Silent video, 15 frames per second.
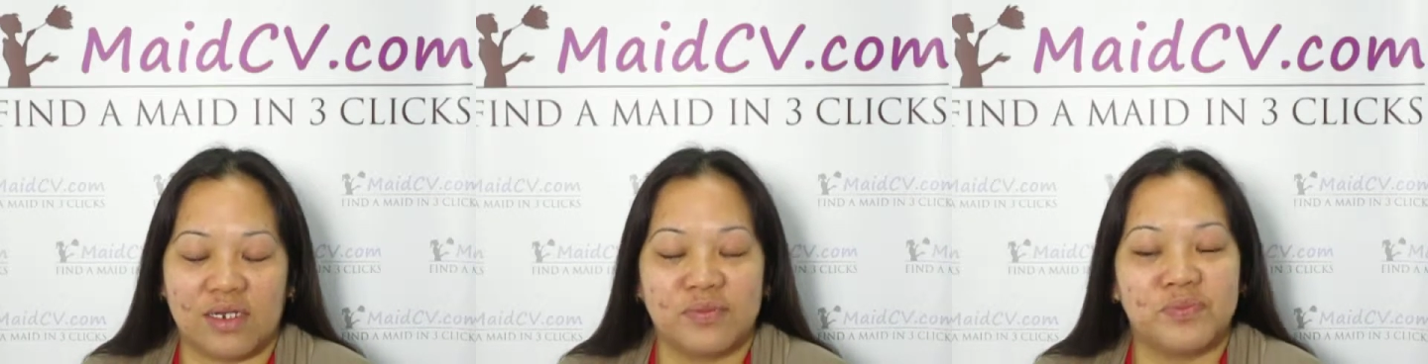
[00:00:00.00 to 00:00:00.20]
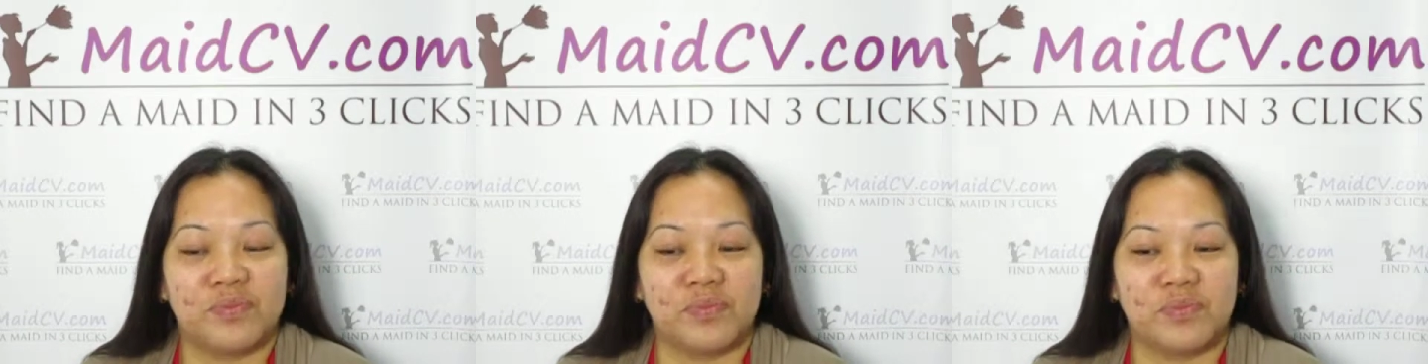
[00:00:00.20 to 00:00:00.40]

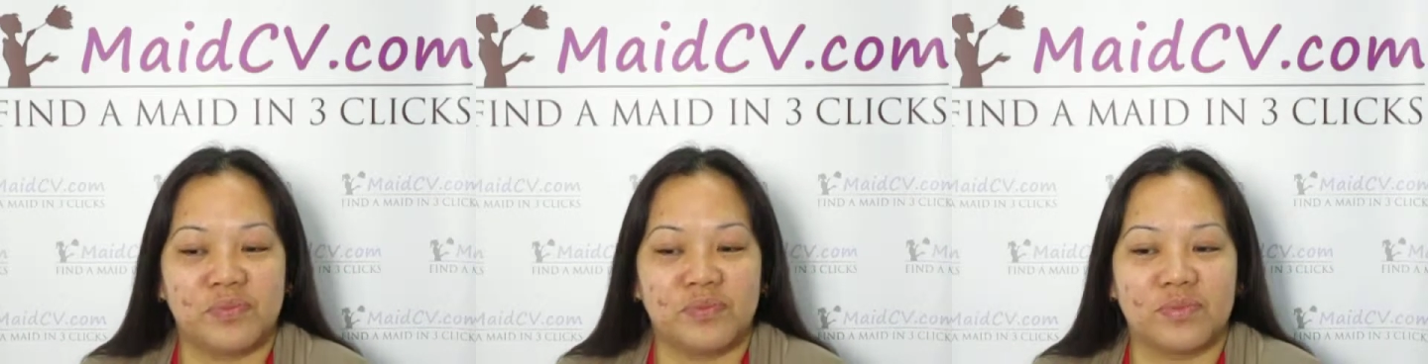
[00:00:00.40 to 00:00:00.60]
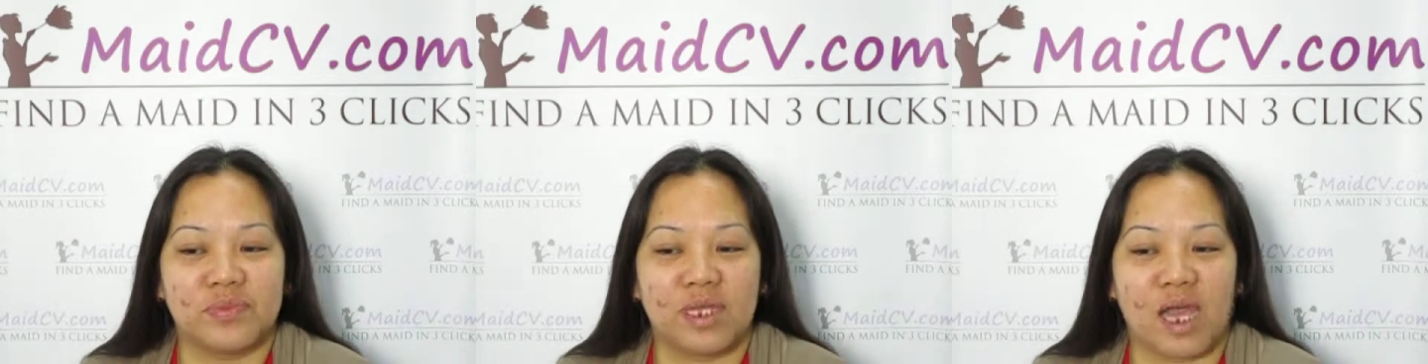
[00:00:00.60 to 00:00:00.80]

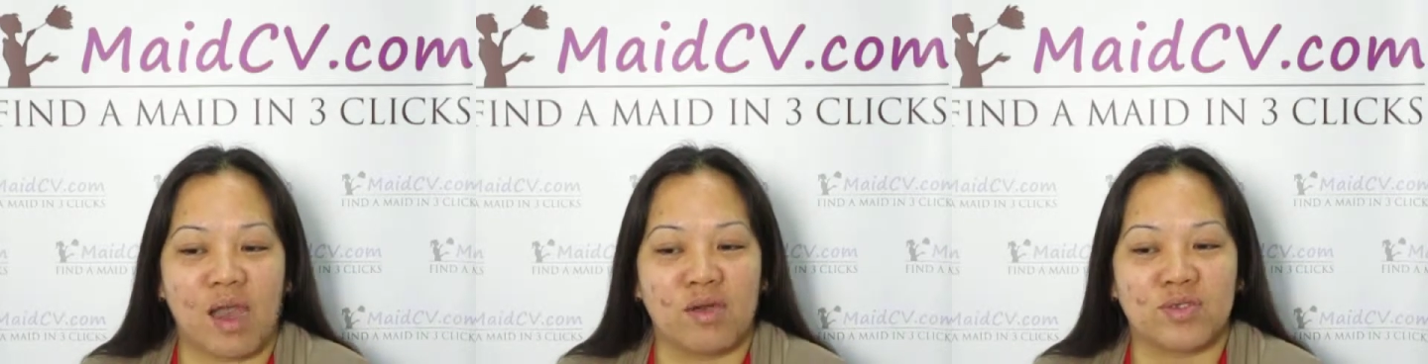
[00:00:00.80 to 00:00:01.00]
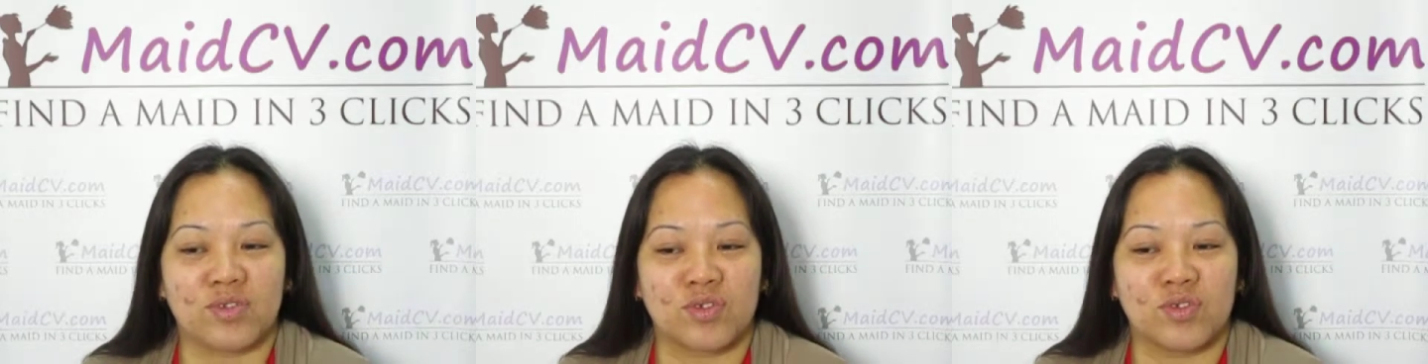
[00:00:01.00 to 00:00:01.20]
um,
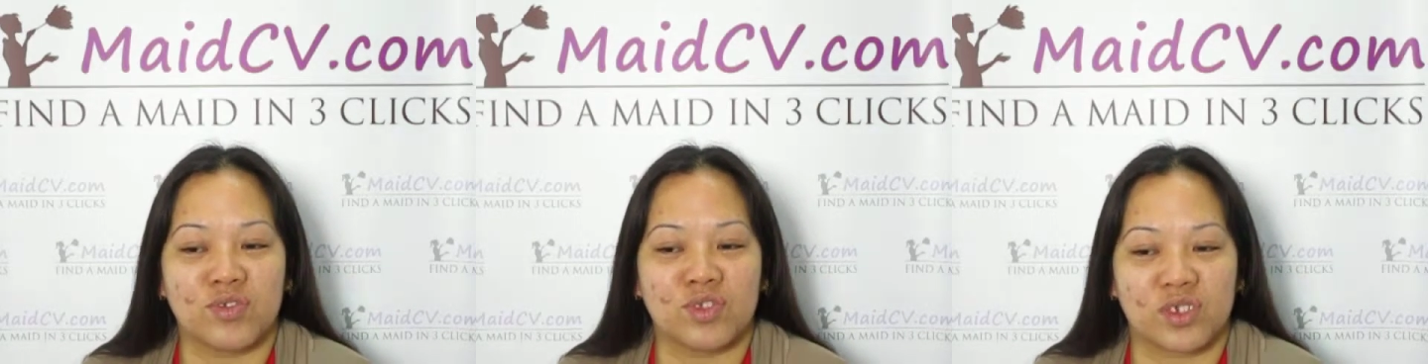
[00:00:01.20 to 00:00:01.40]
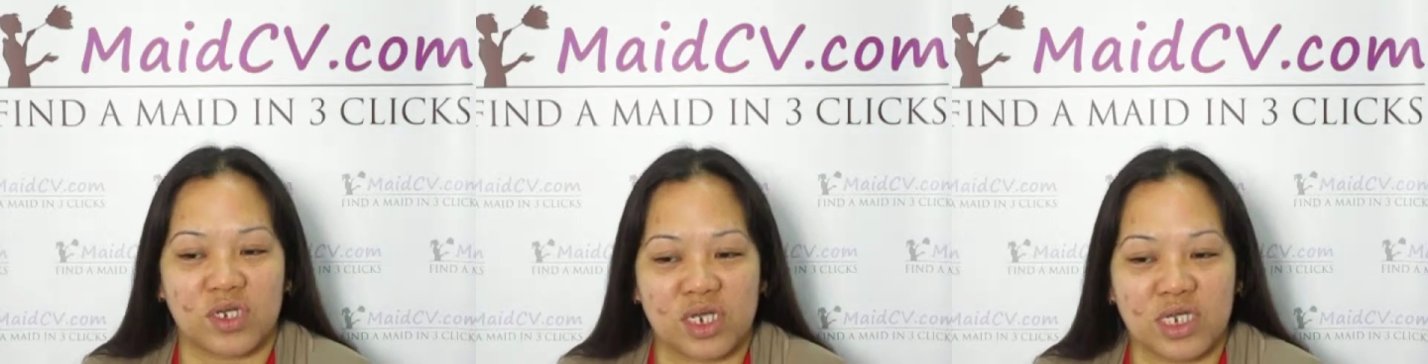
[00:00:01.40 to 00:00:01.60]

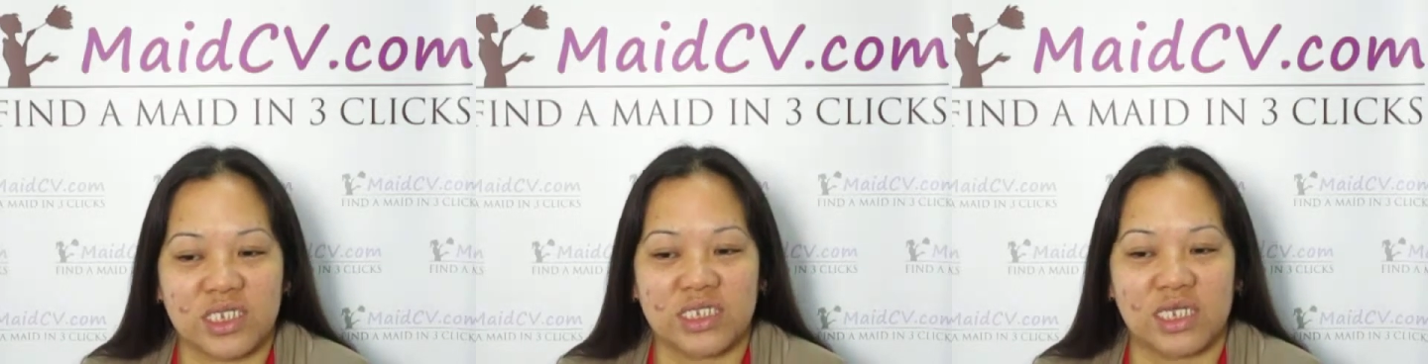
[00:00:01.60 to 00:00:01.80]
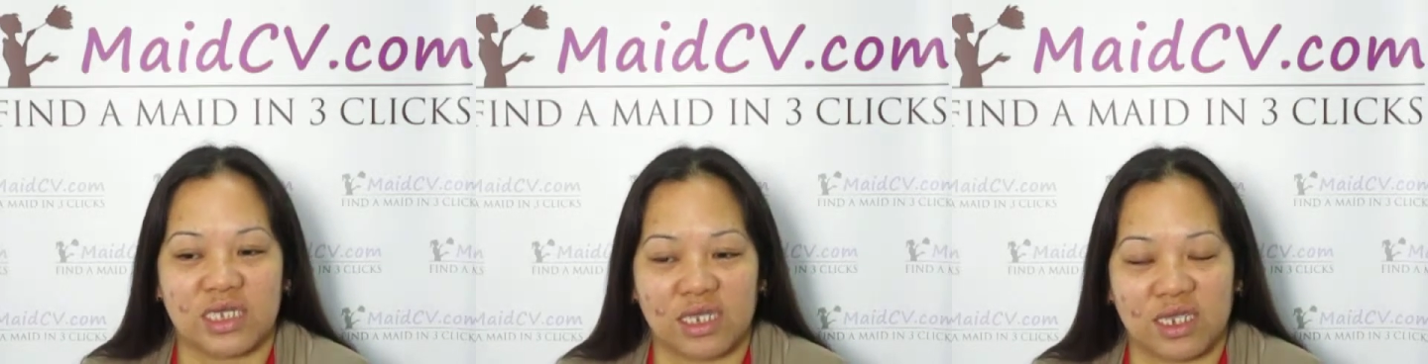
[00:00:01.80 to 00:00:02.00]
household
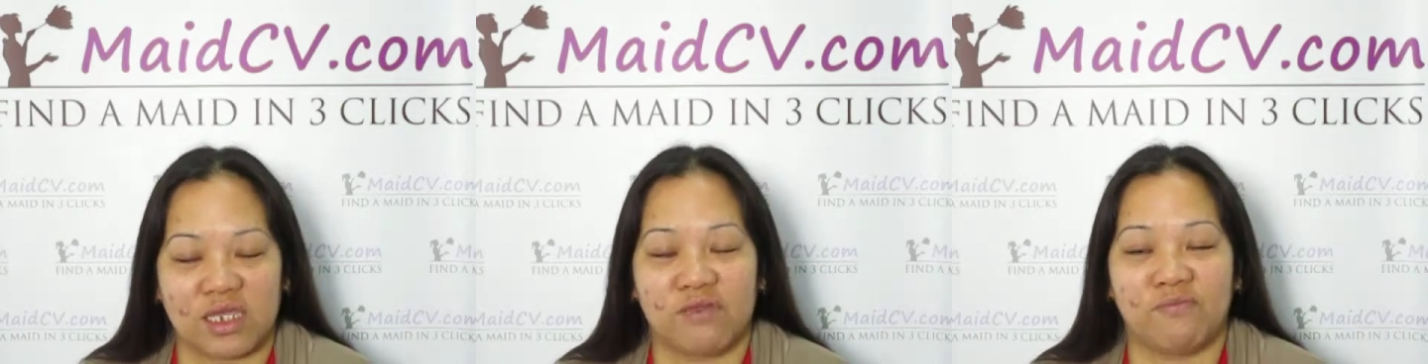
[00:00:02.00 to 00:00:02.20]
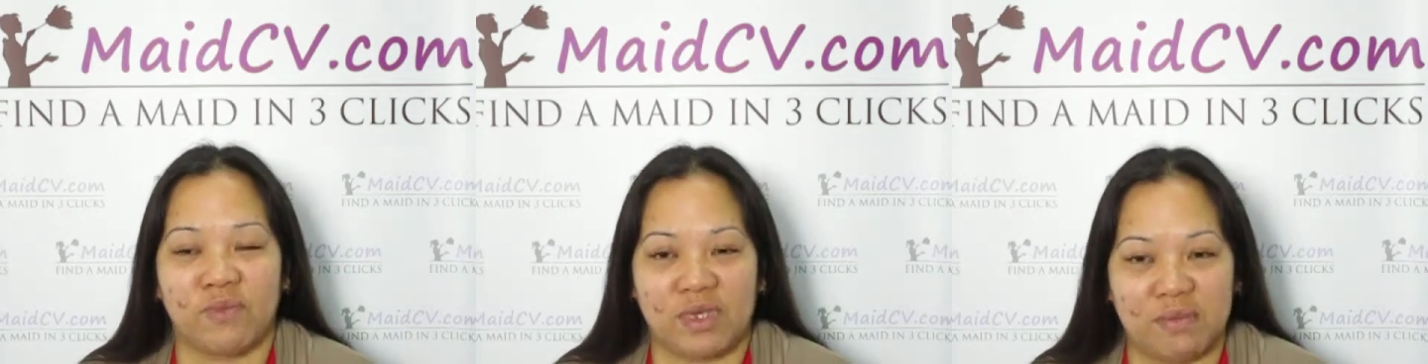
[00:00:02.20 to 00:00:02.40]
chores, taking
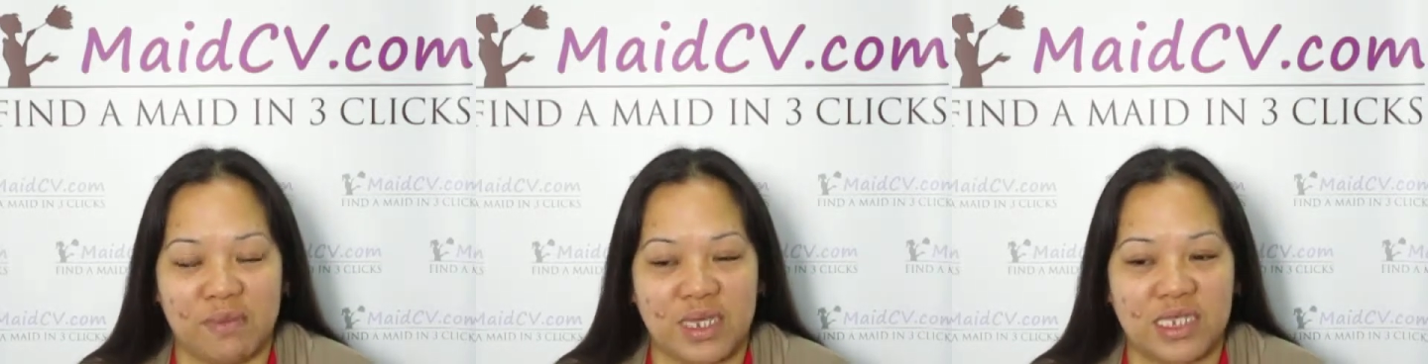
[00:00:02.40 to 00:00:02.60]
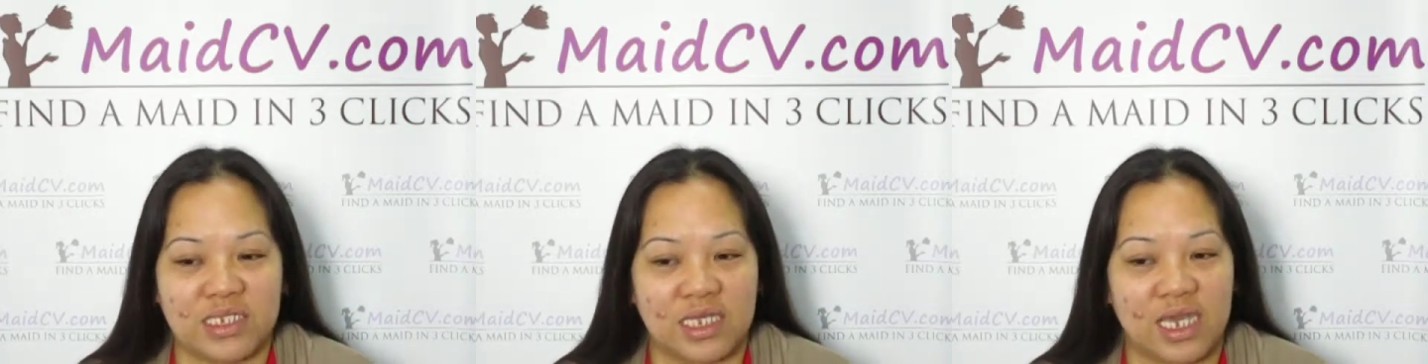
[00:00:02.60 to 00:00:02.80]
care of
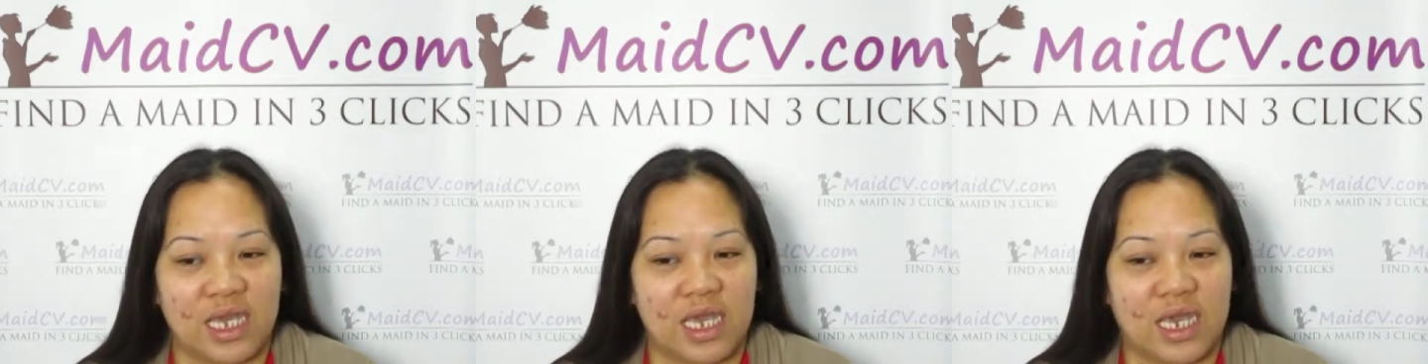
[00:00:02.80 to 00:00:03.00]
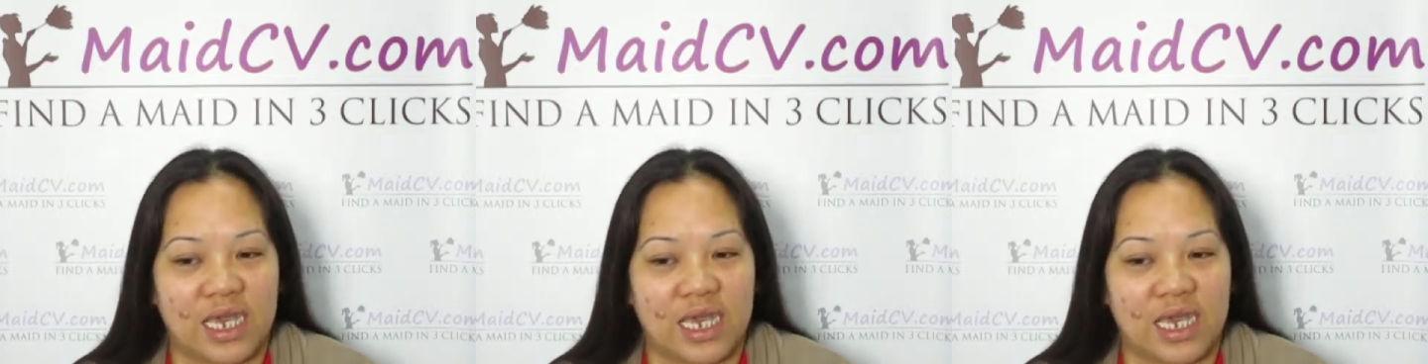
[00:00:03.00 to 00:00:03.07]
babies,